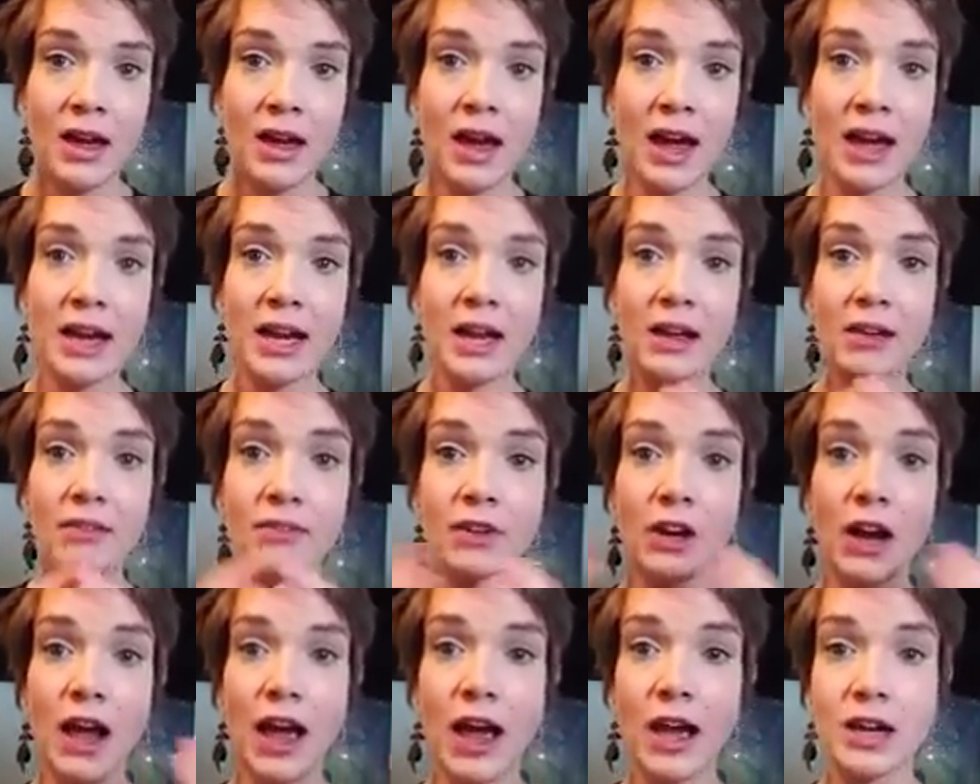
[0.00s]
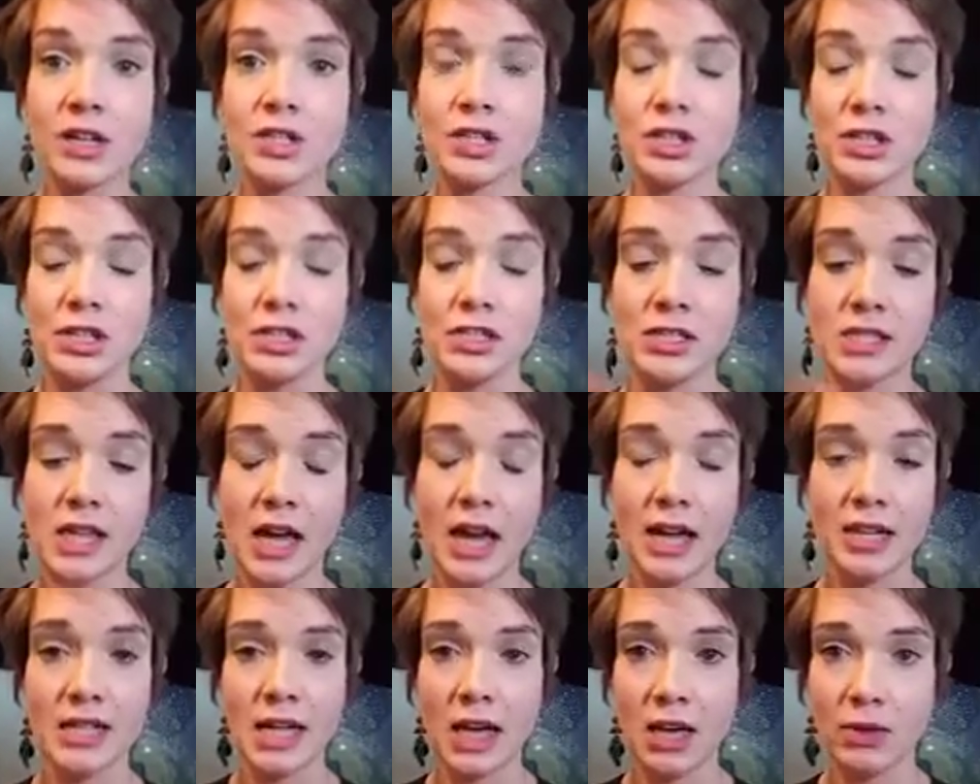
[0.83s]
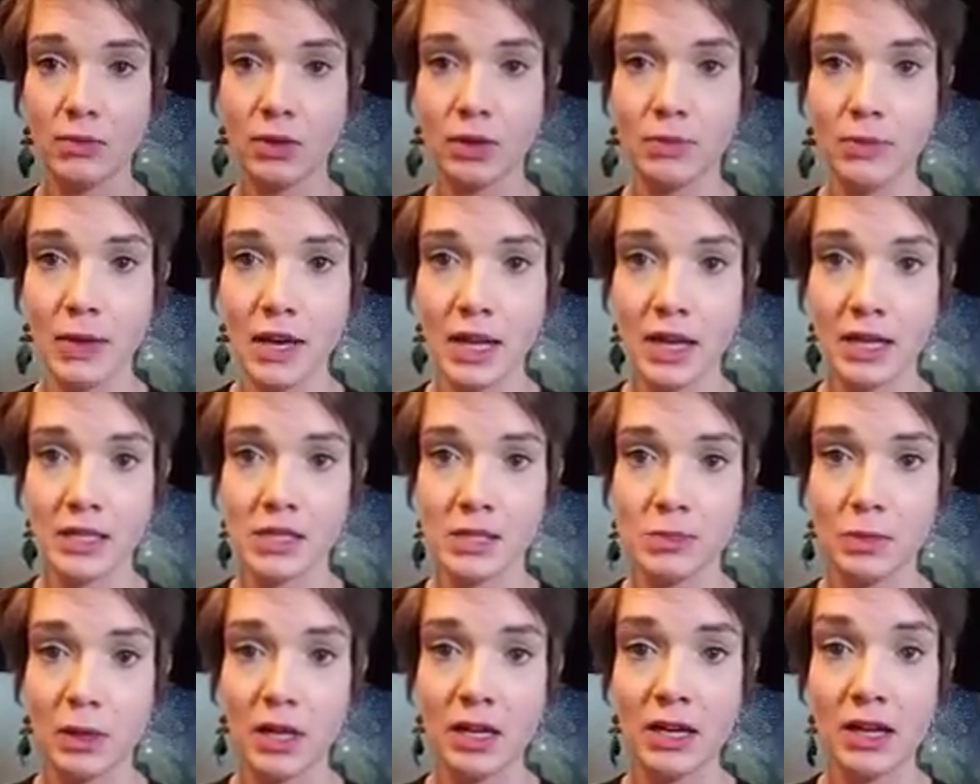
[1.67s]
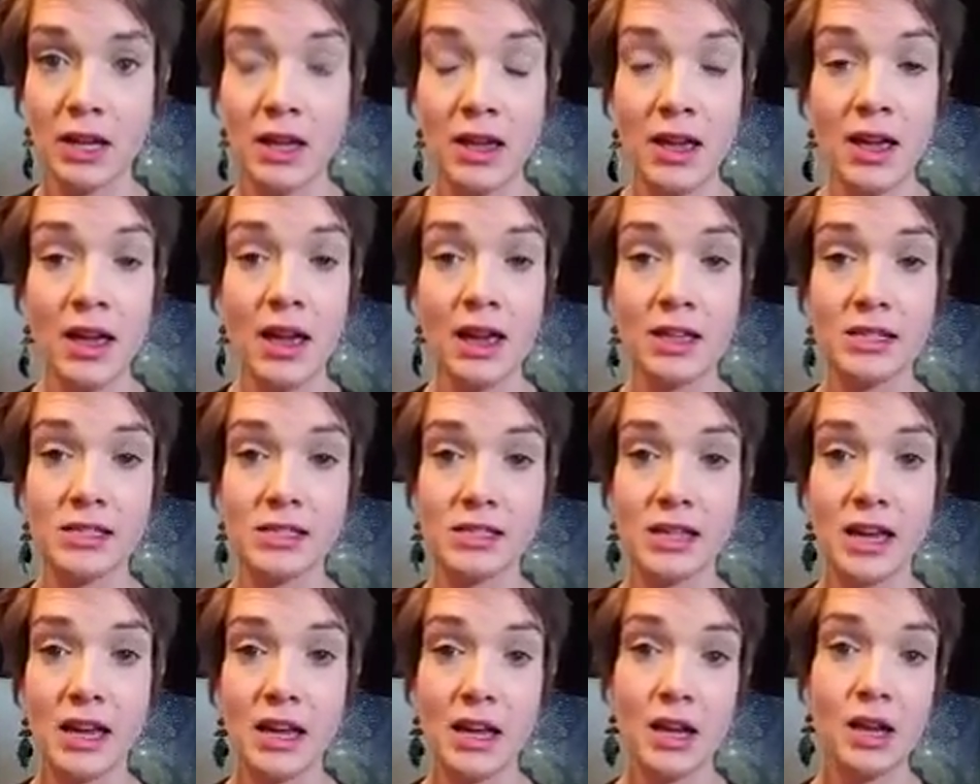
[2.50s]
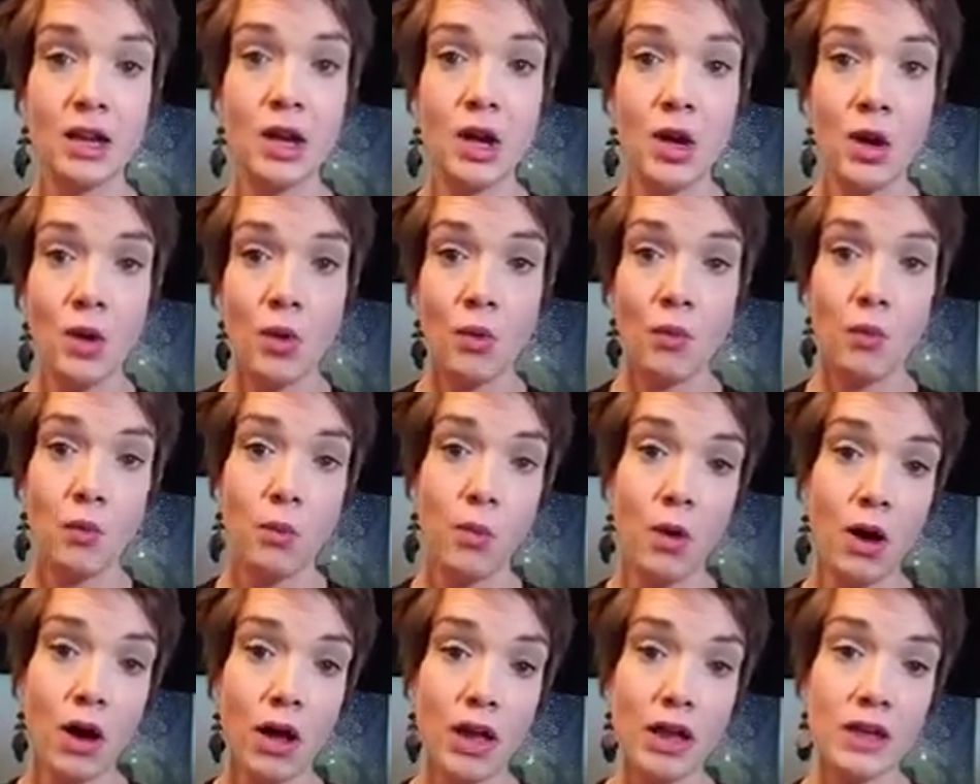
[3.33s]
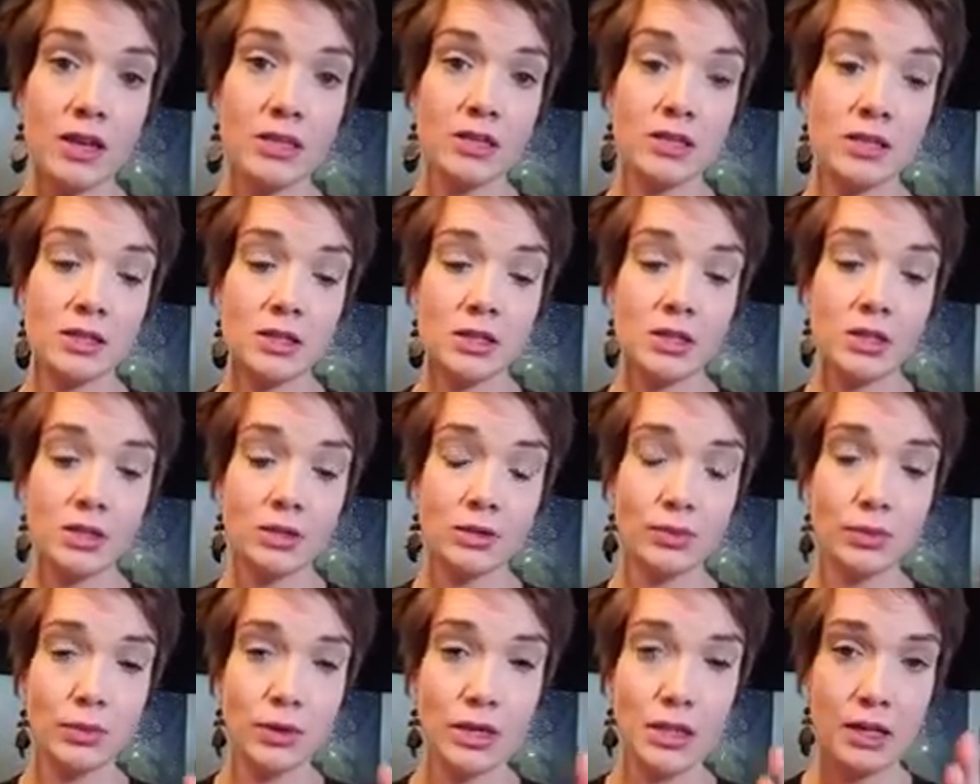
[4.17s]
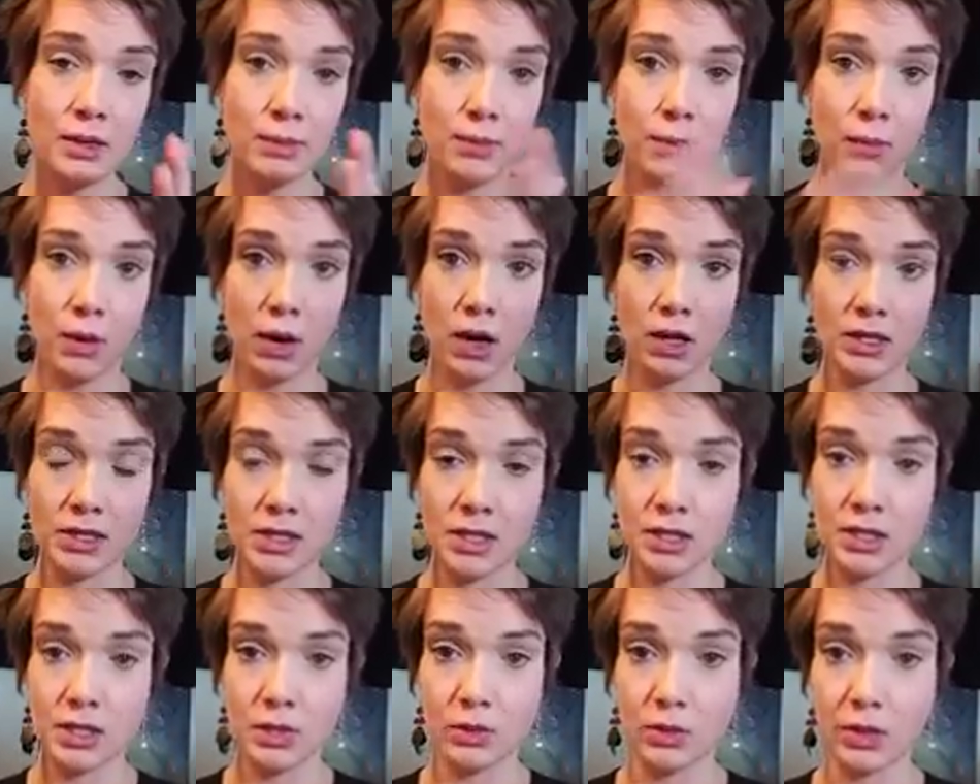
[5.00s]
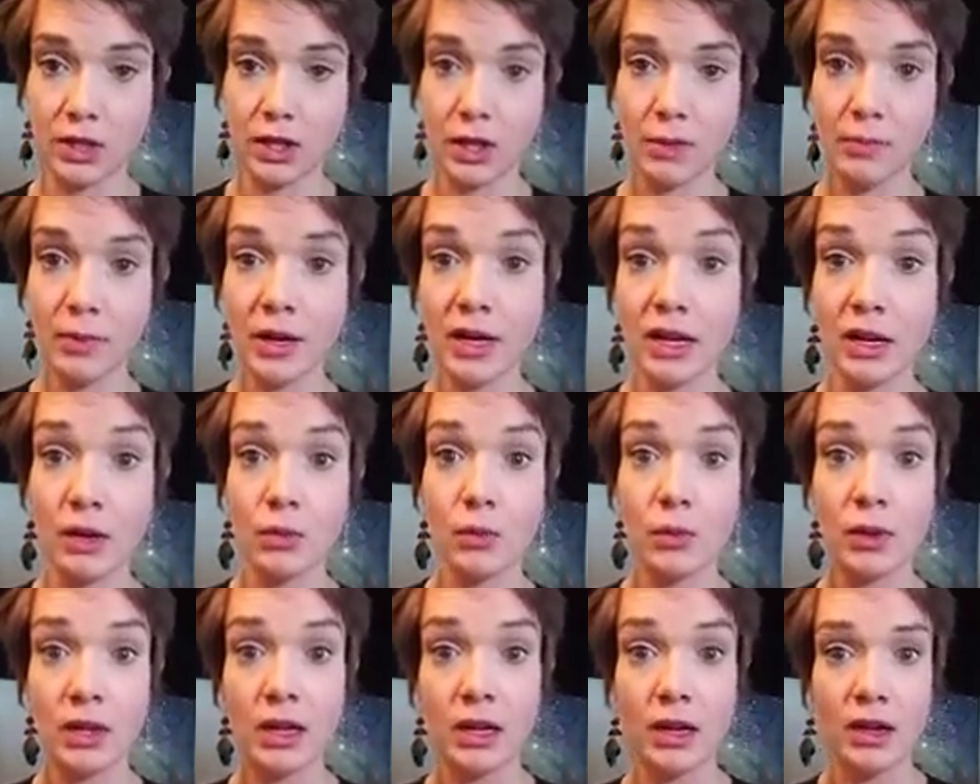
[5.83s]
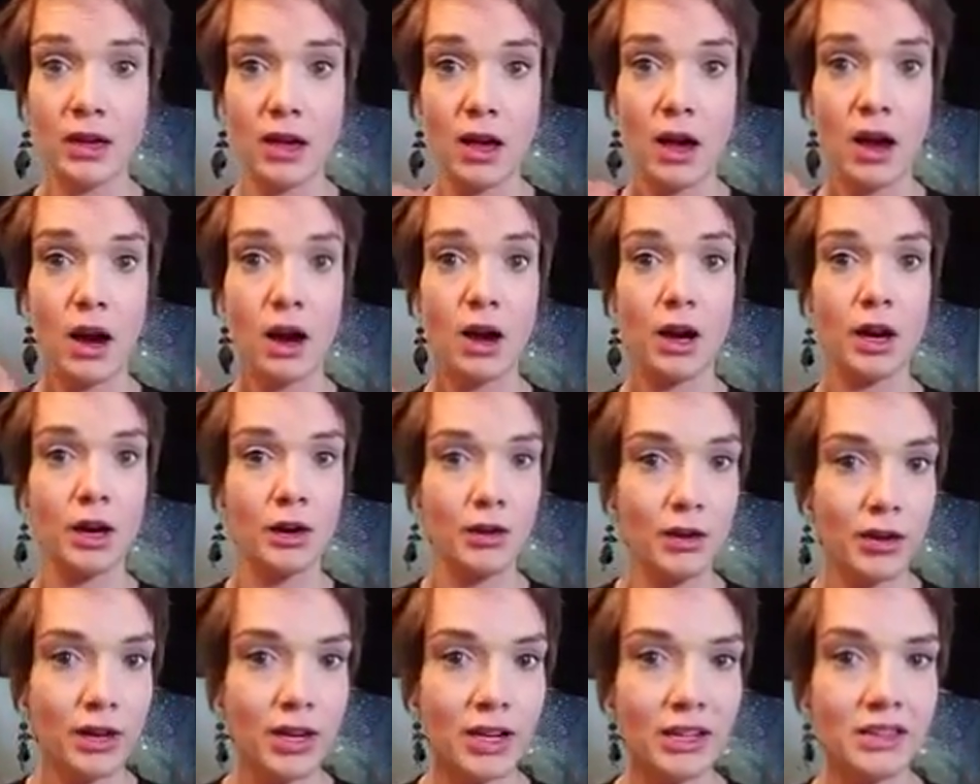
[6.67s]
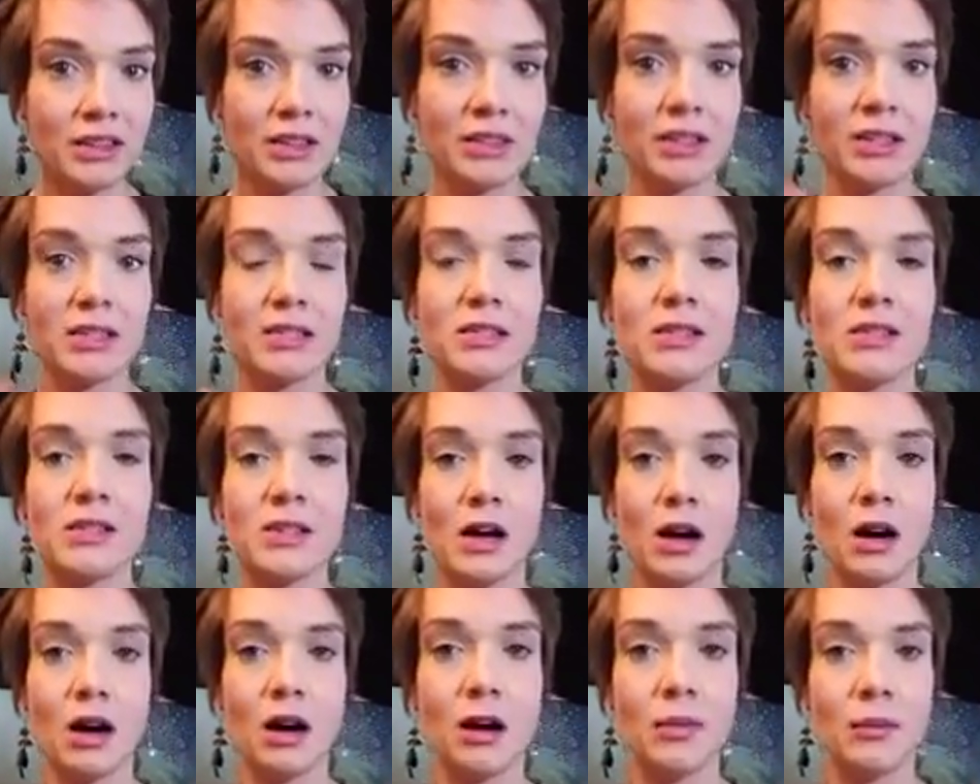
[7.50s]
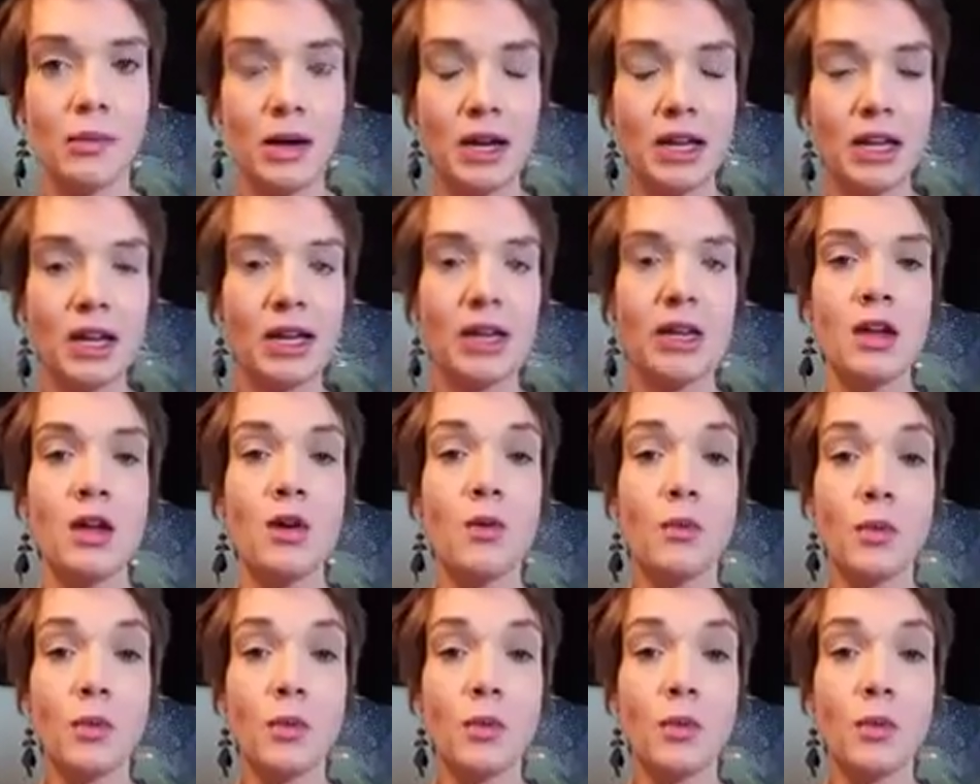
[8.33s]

I never actually sat down with my husband and said, what do we want to do with our money? We are agreed that this is our money.